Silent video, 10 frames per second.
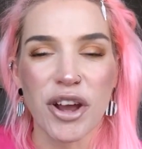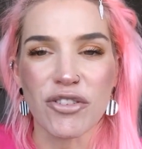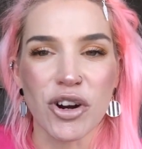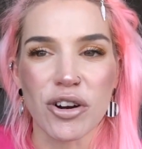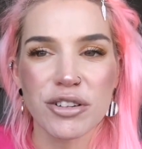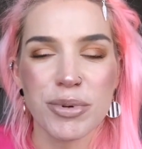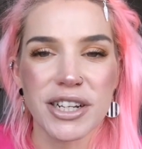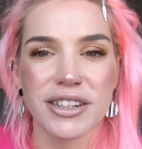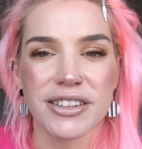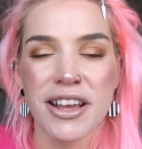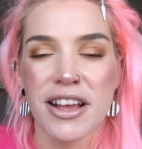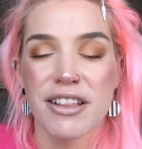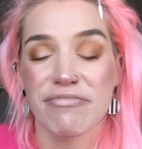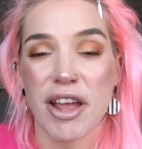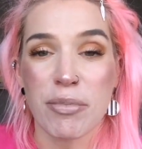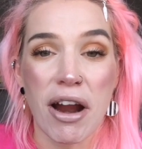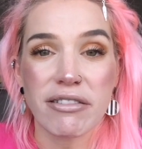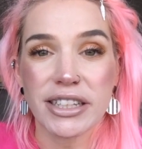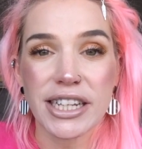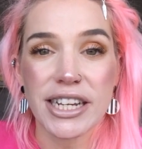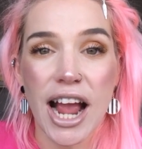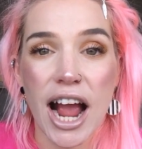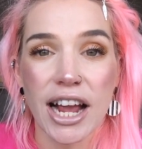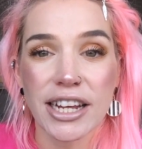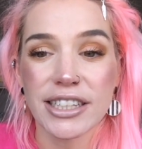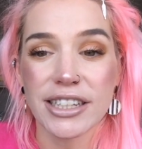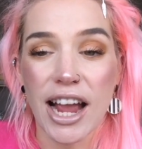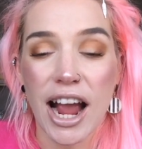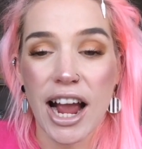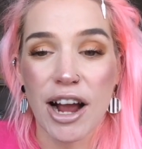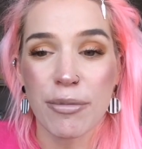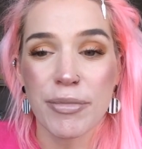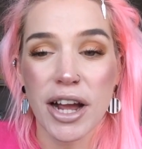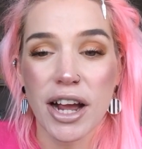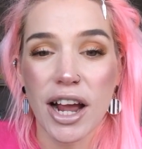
of course, because apparently I am